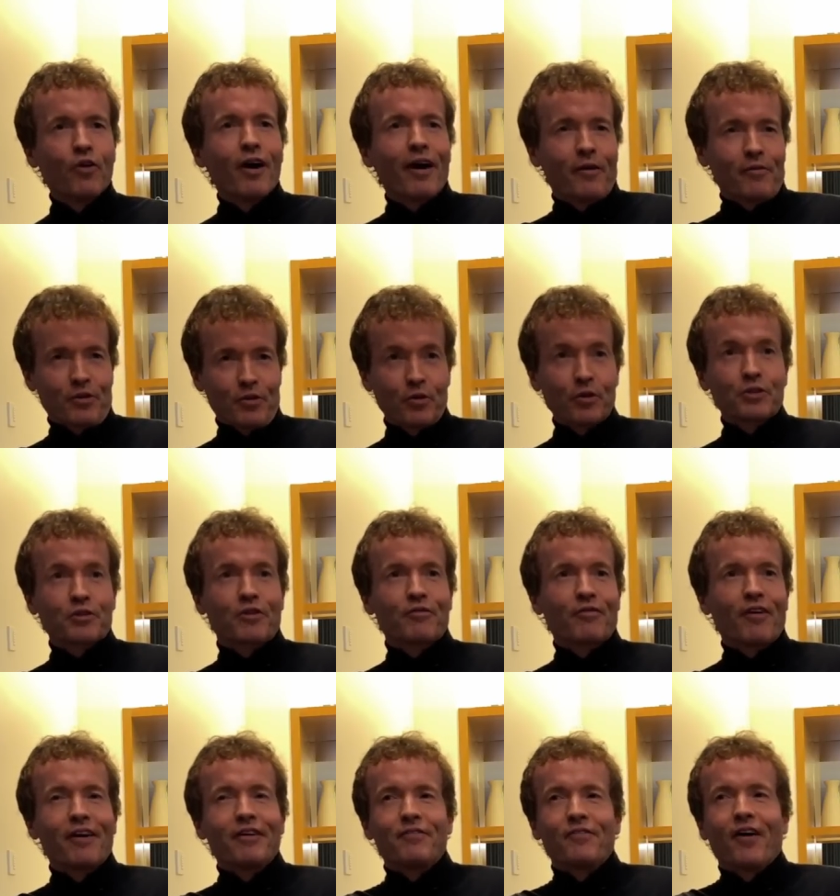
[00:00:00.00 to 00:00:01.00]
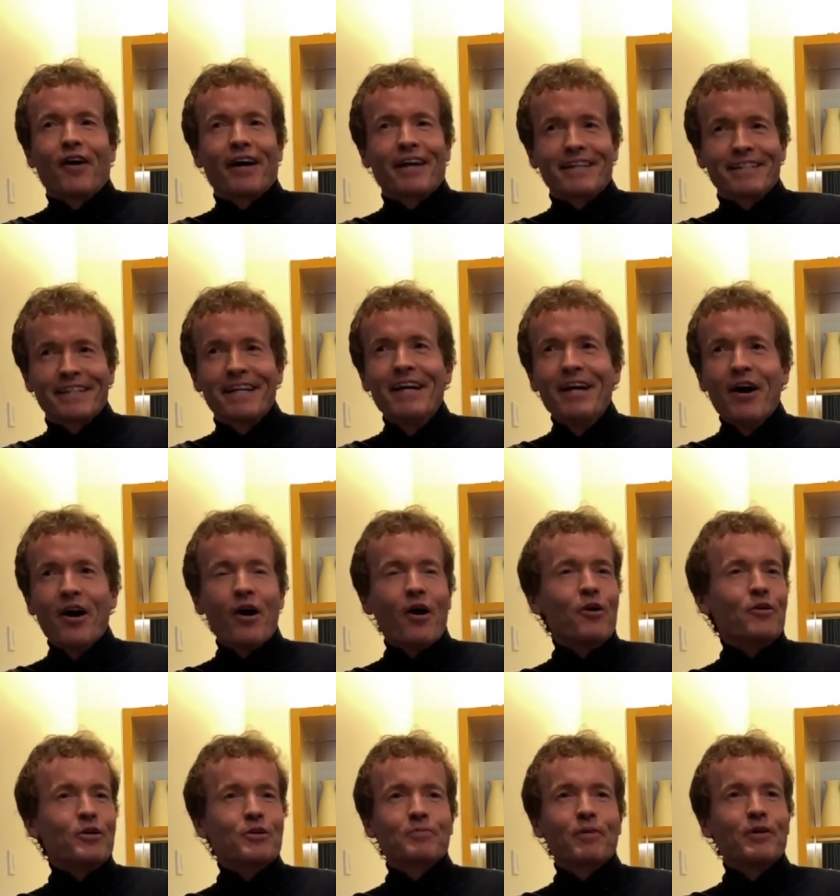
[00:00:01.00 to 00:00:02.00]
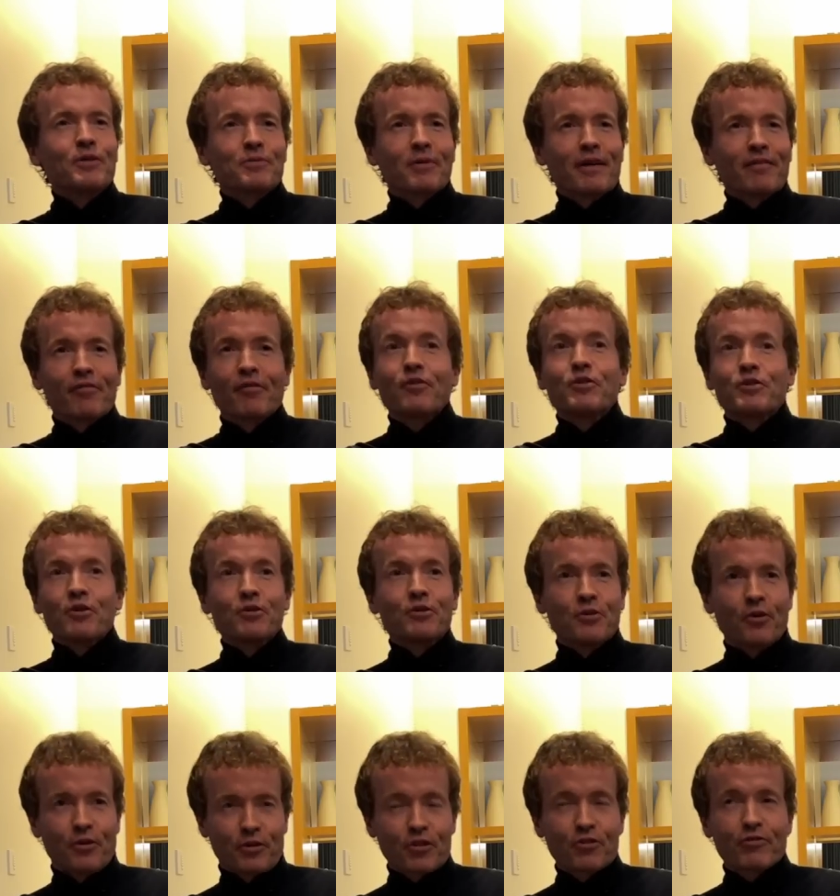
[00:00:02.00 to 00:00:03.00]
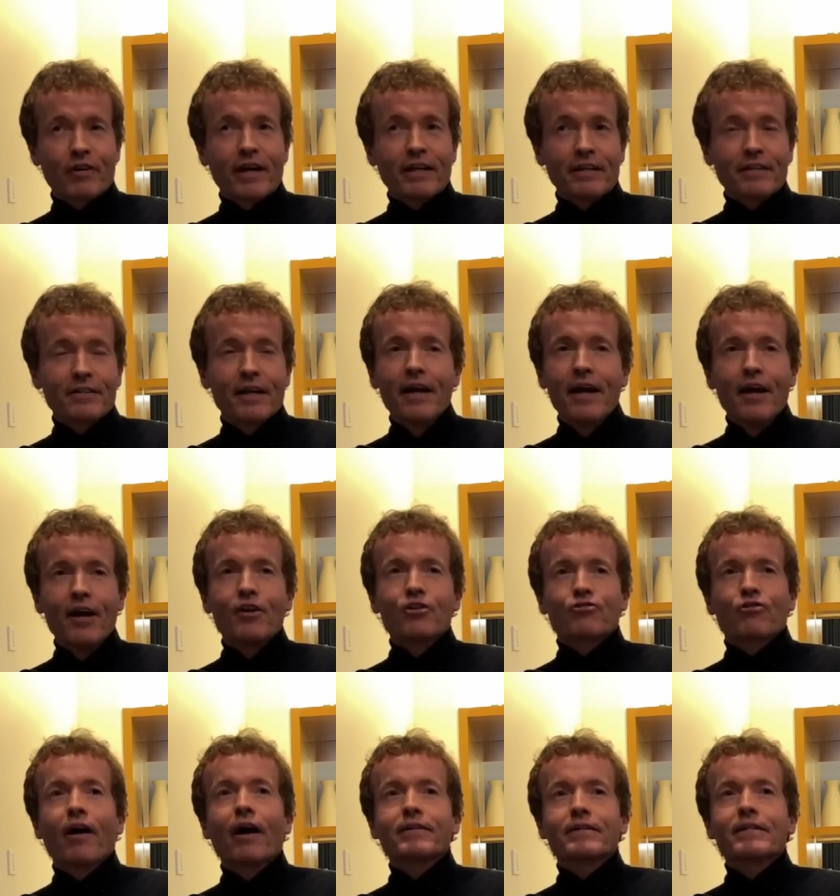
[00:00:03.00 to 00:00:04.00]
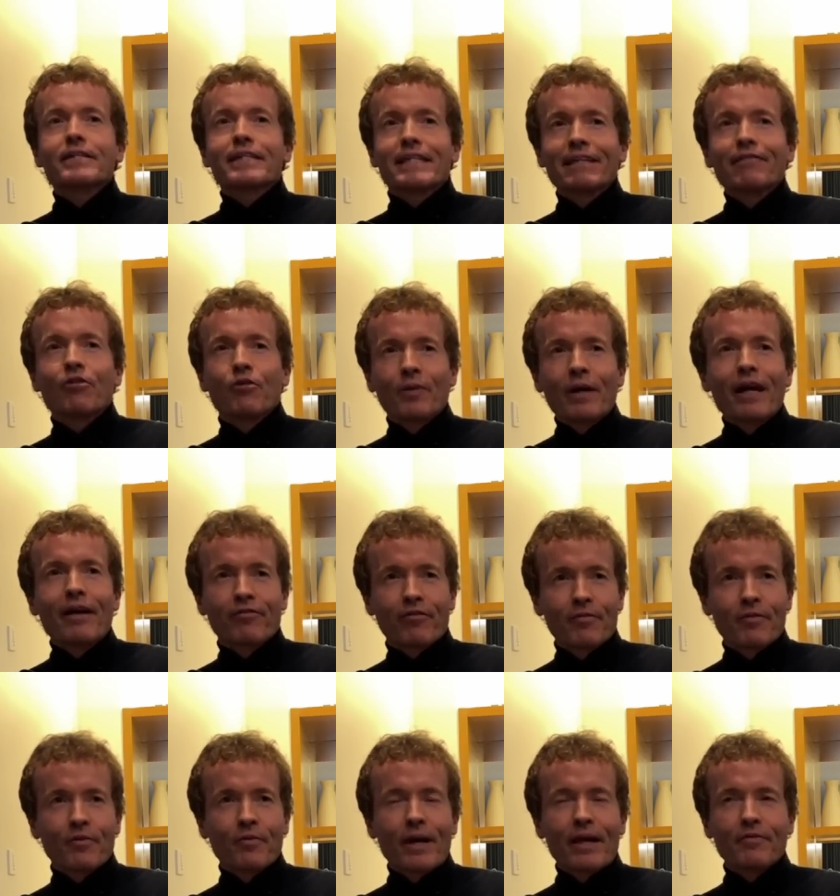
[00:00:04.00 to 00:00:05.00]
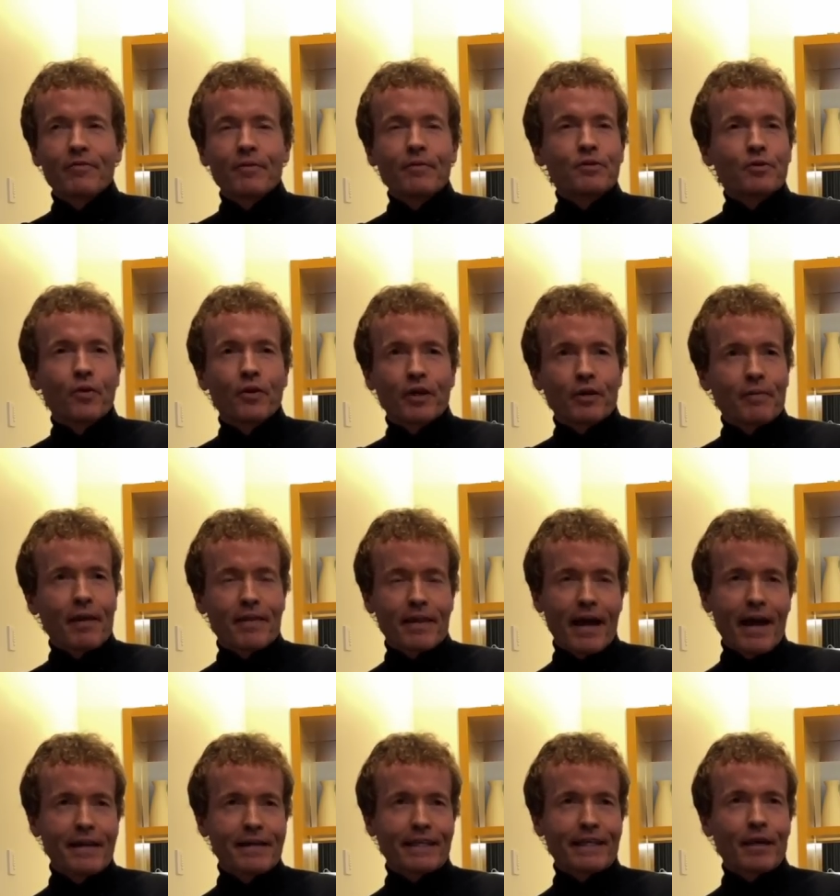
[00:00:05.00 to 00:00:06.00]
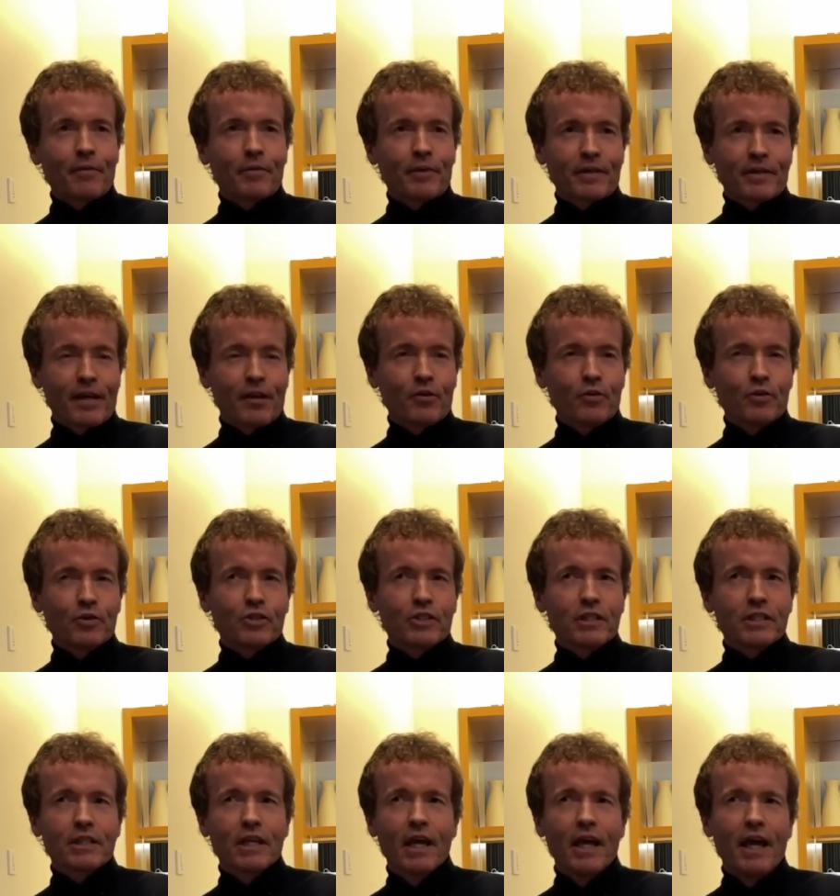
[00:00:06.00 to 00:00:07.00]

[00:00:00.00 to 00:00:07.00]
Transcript: I would also advise owners, punters, whatever, if you do talk to trainers, try to steer away from, away from them talking about the handicapping of their horses.